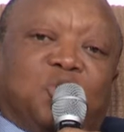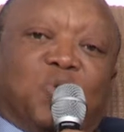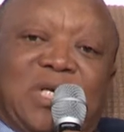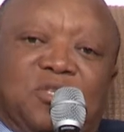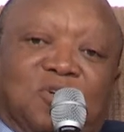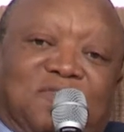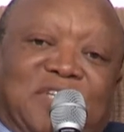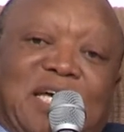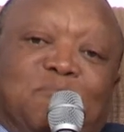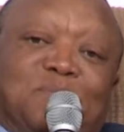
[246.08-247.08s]
20 of
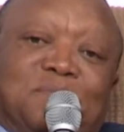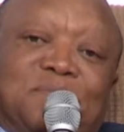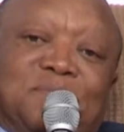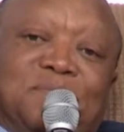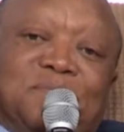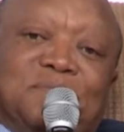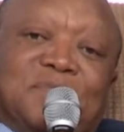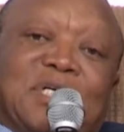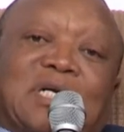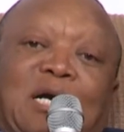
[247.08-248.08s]
them
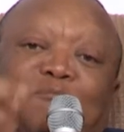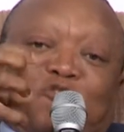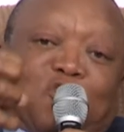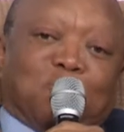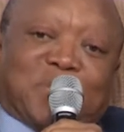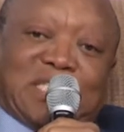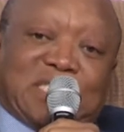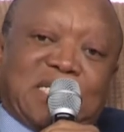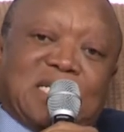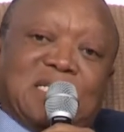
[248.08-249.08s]
comes from
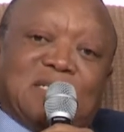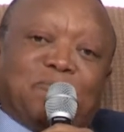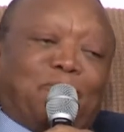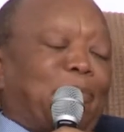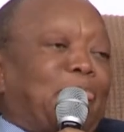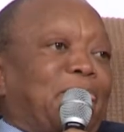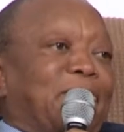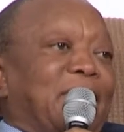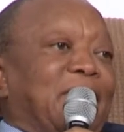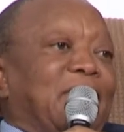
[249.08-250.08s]
Brazil.
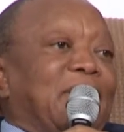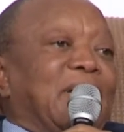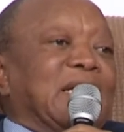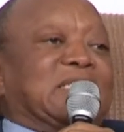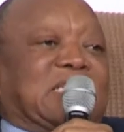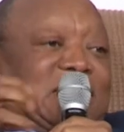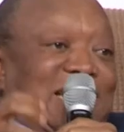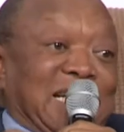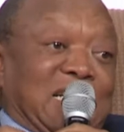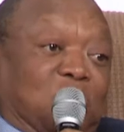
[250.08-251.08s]
And
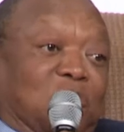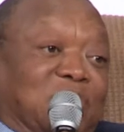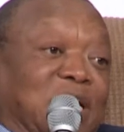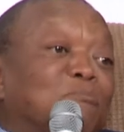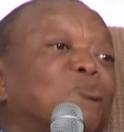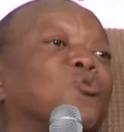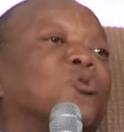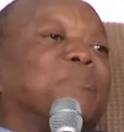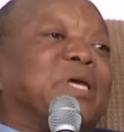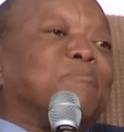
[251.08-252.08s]
600 of them
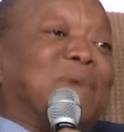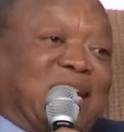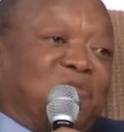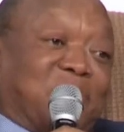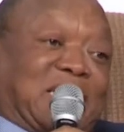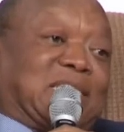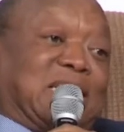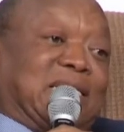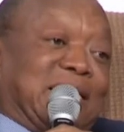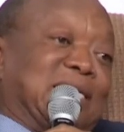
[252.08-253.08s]
would be
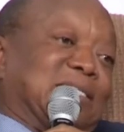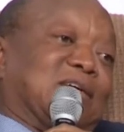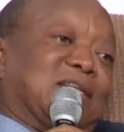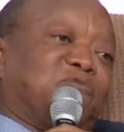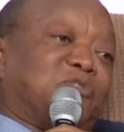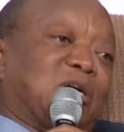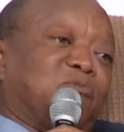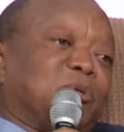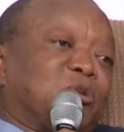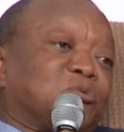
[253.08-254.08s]
manufactured here in South Africa
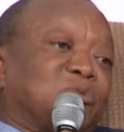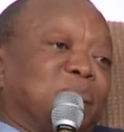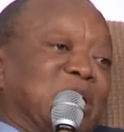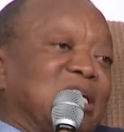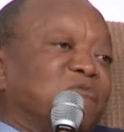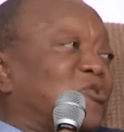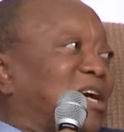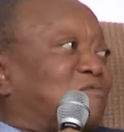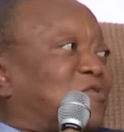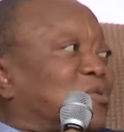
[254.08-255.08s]
because we believe we
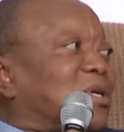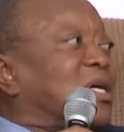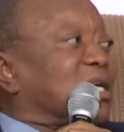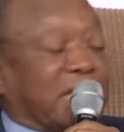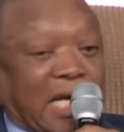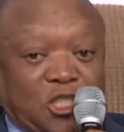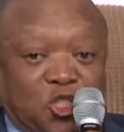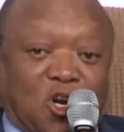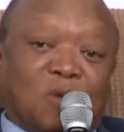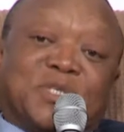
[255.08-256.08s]
have to create
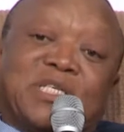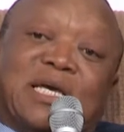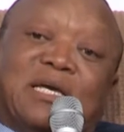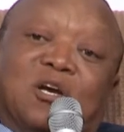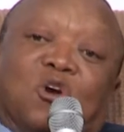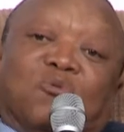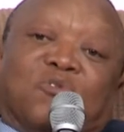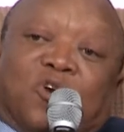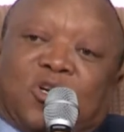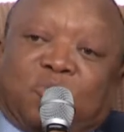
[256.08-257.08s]
jobs here.
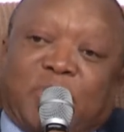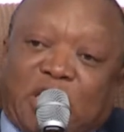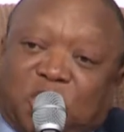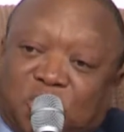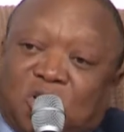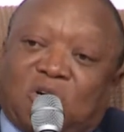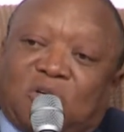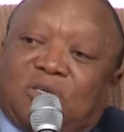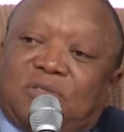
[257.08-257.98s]
We've got to make sure